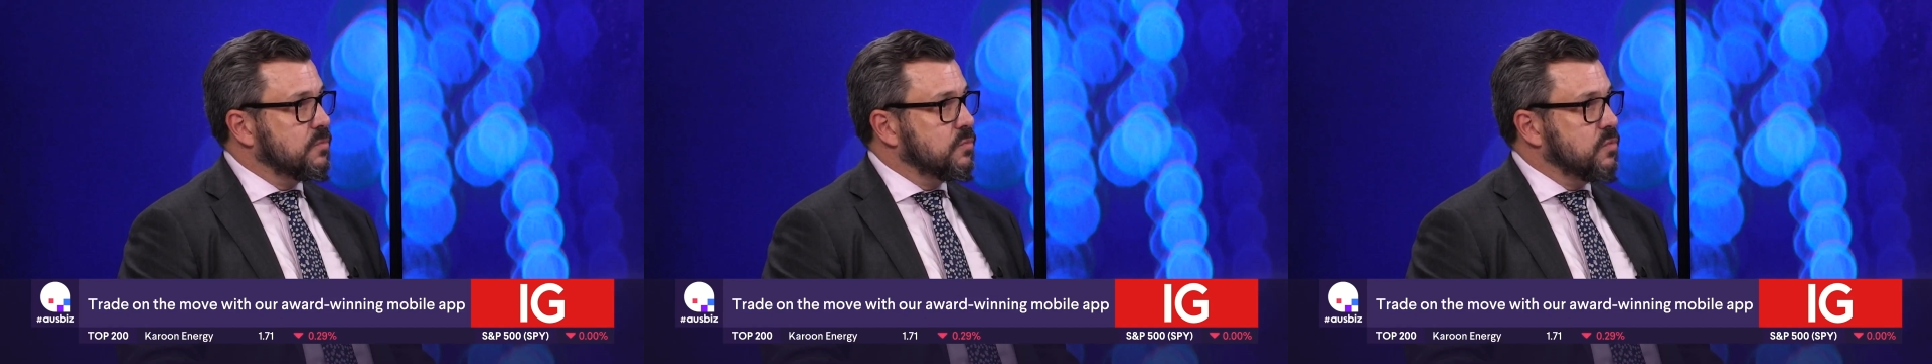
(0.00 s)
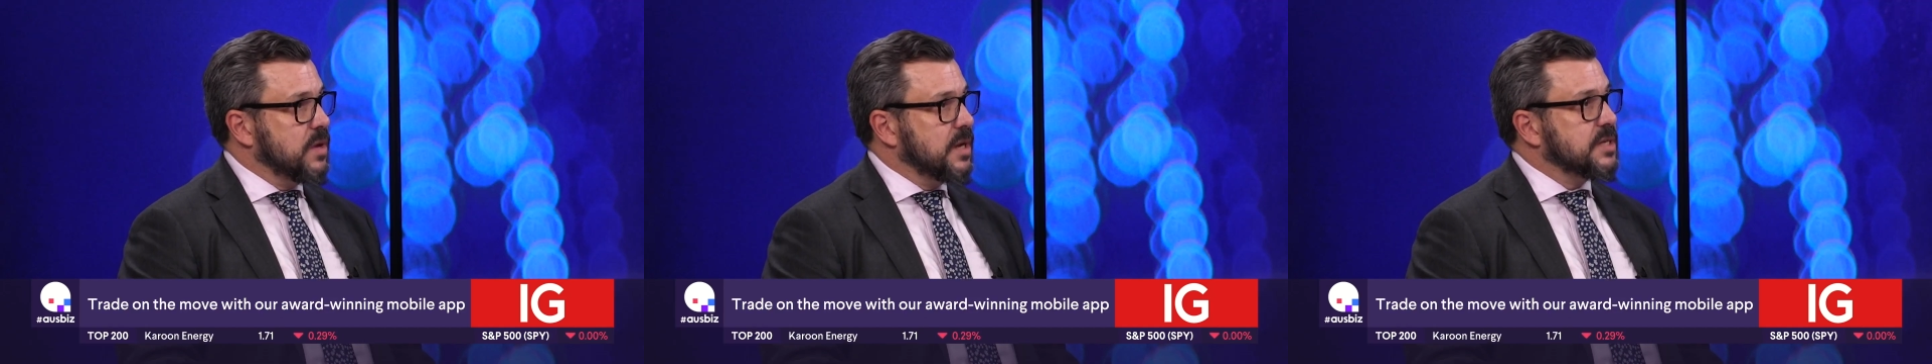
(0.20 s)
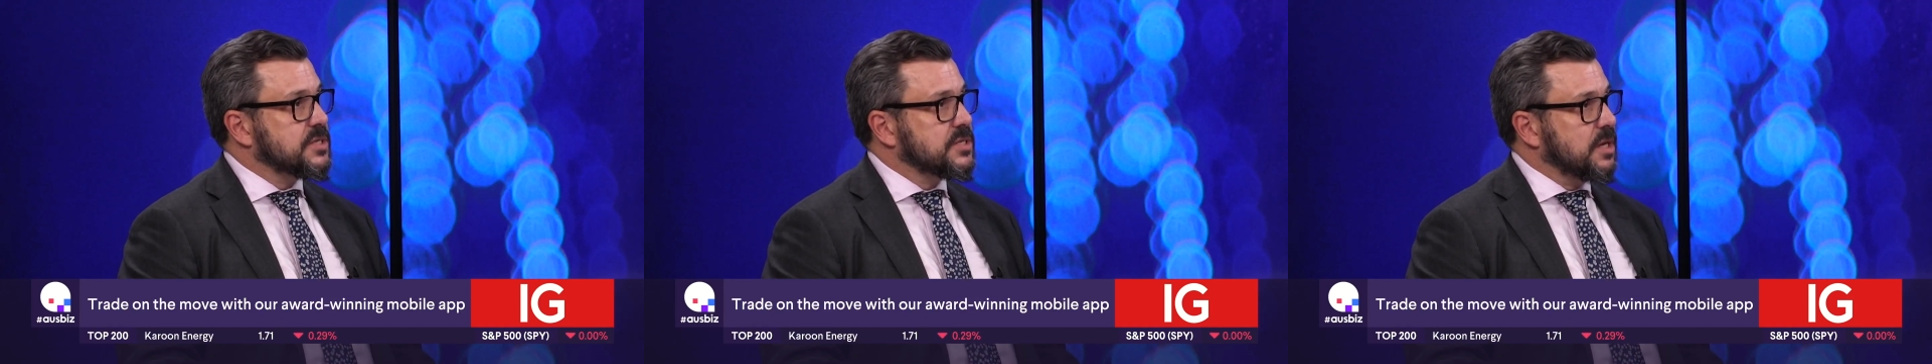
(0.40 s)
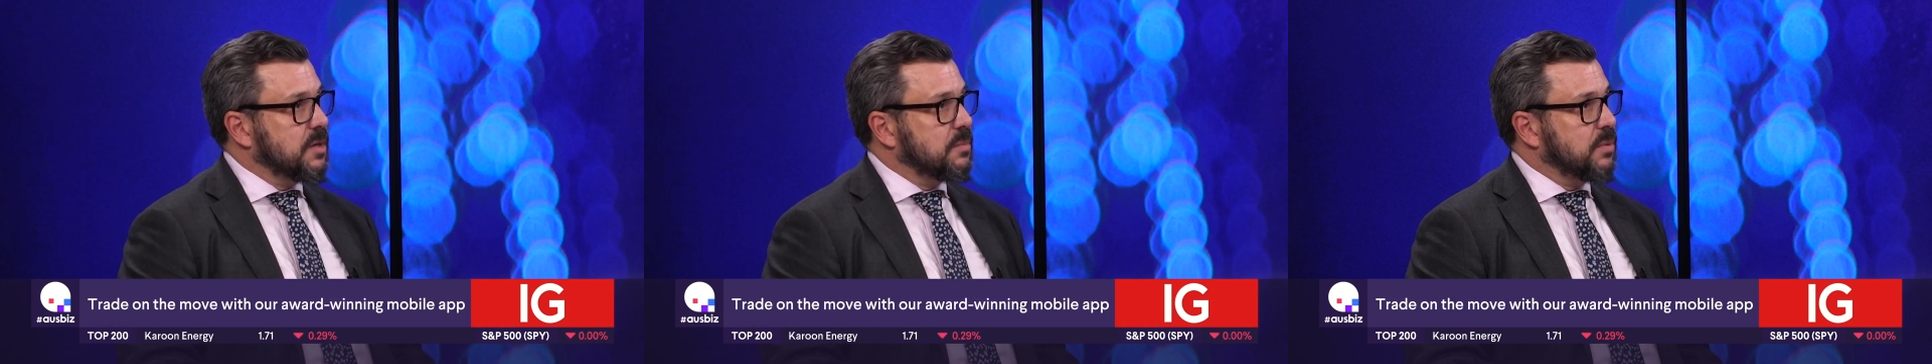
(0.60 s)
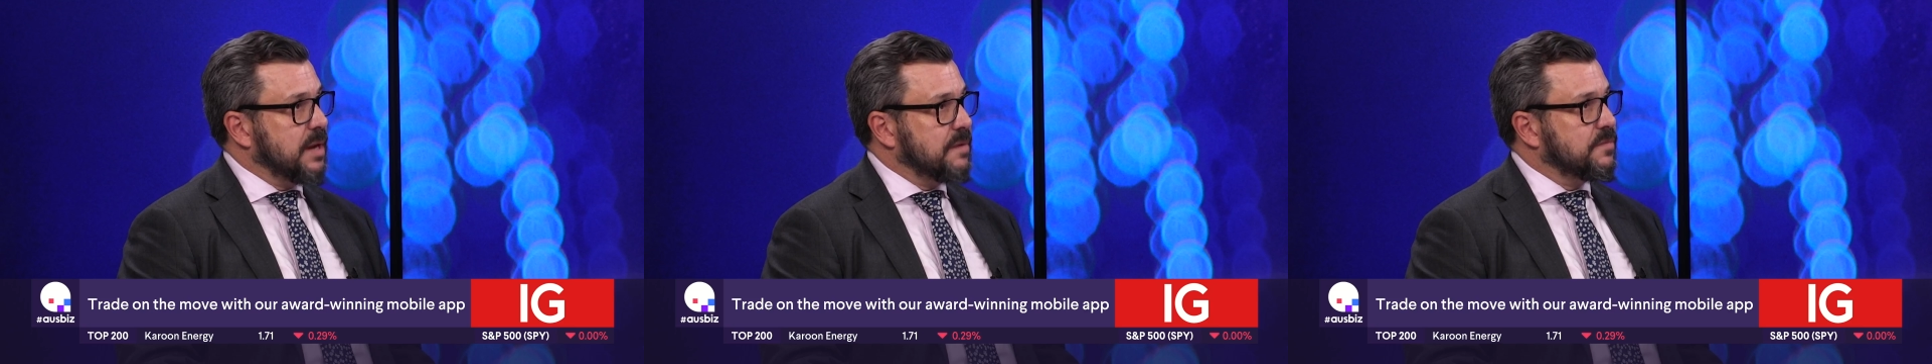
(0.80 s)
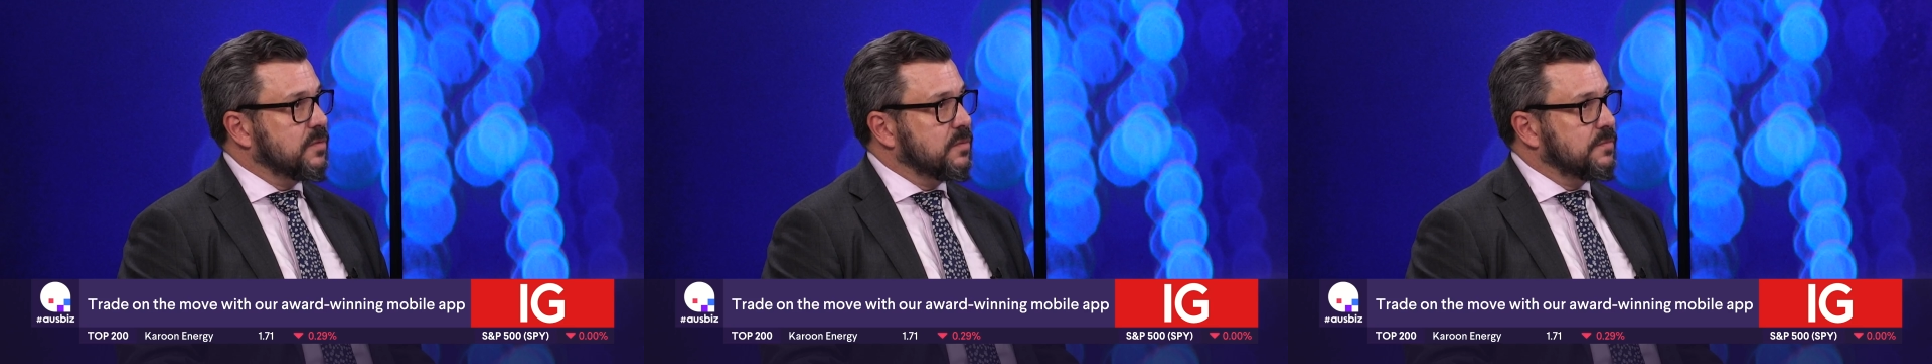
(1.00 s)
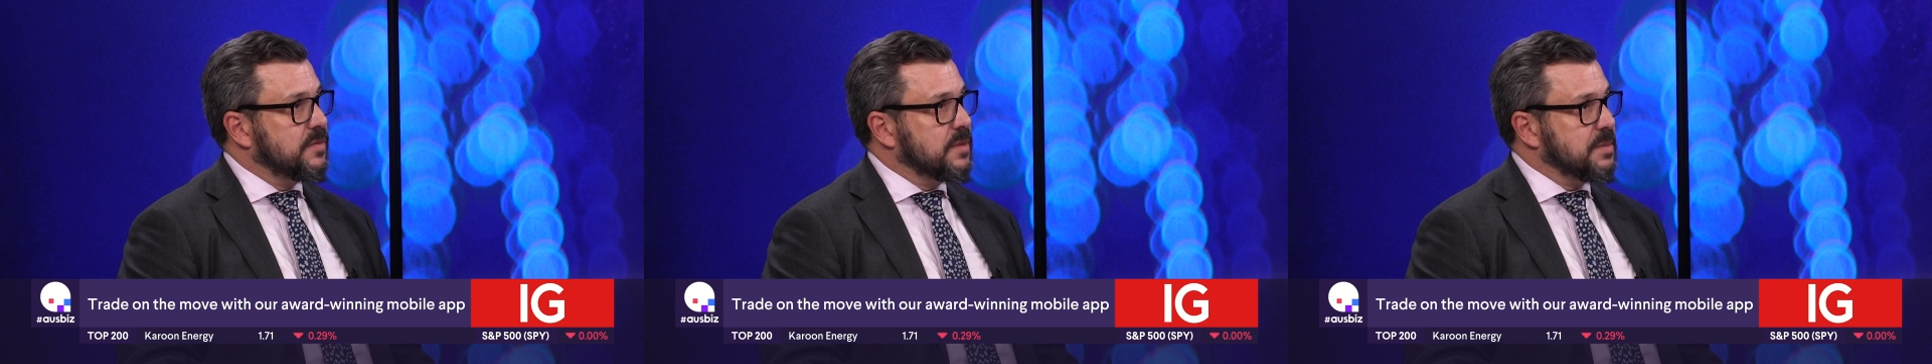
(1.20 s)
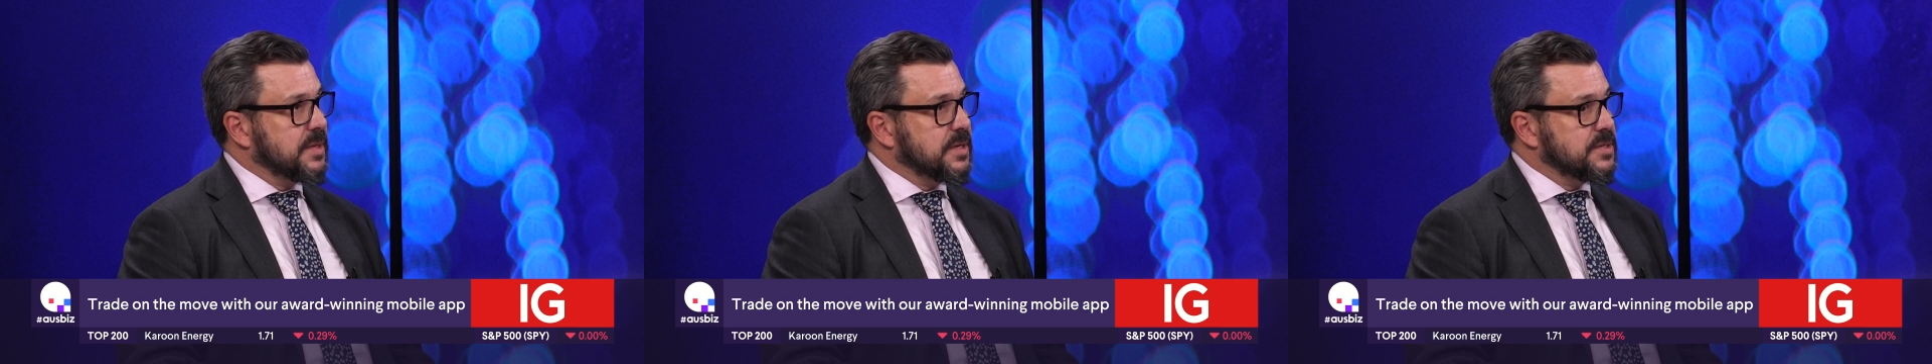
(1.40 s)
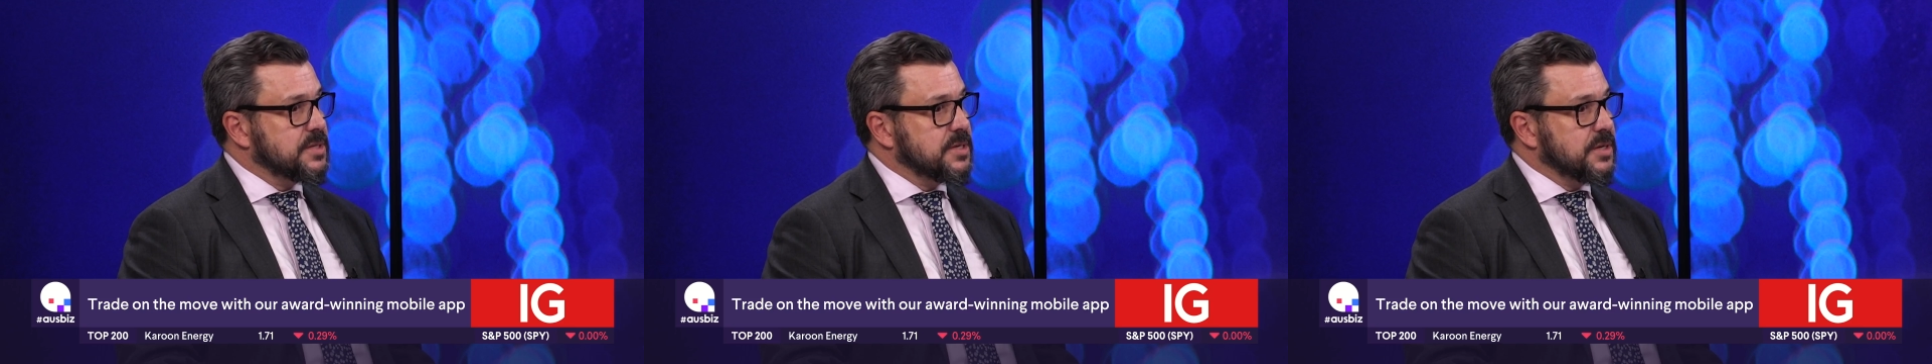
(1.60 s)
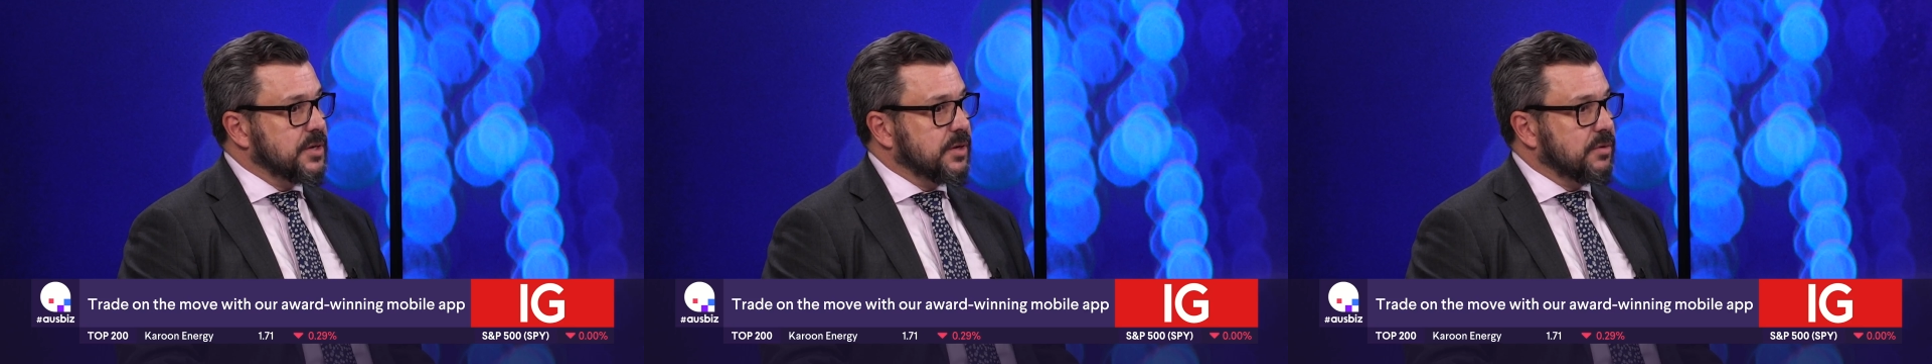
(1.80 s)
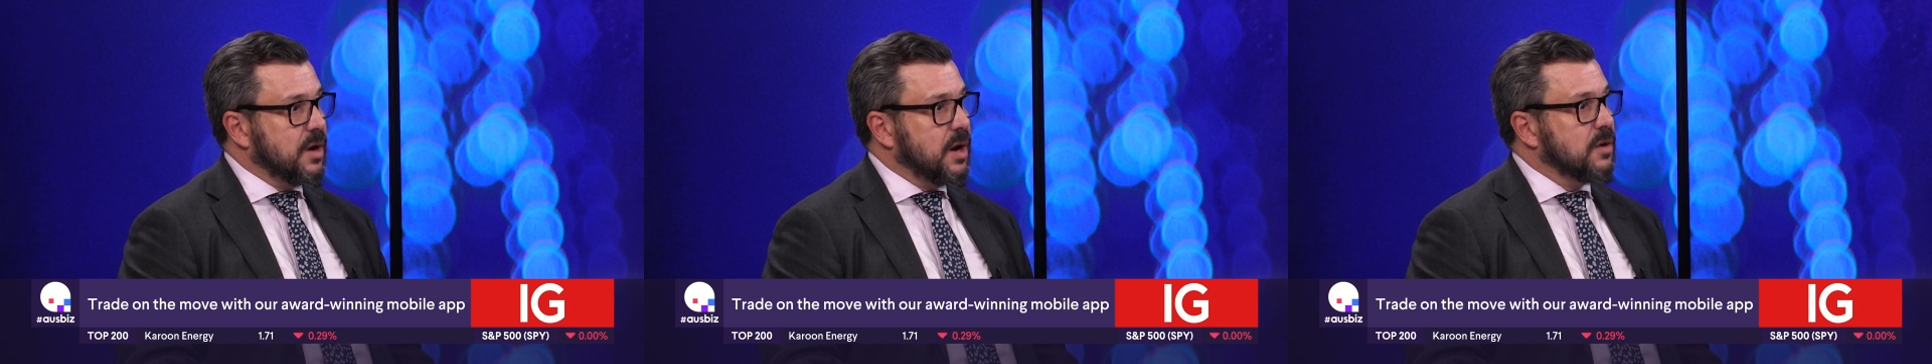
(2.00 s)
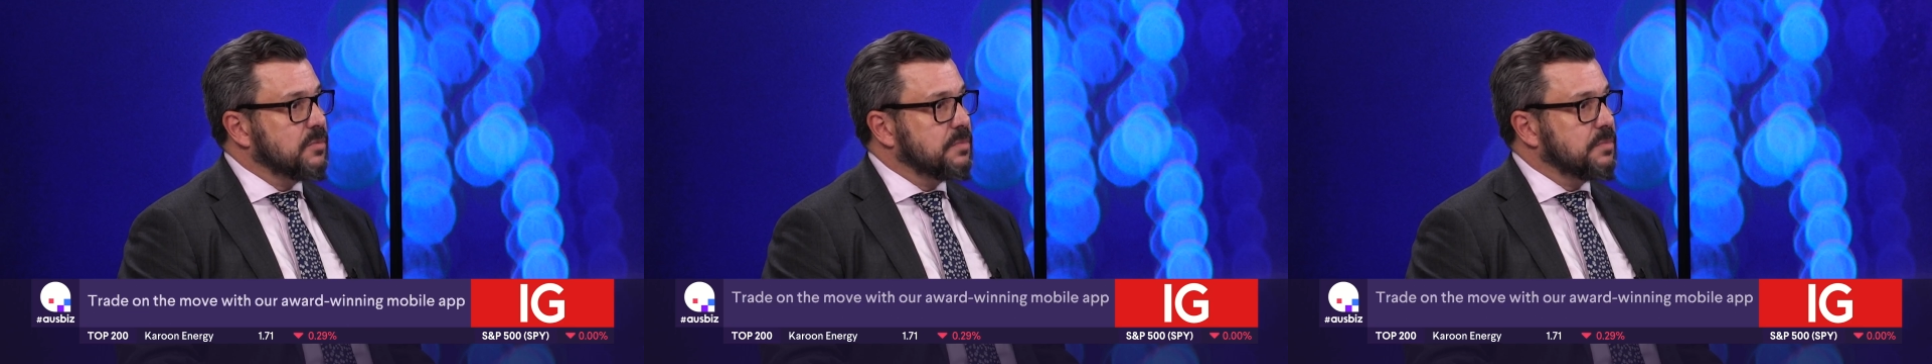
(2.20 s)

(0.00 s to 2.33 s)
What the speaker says: really solid platform for them to continue to grow,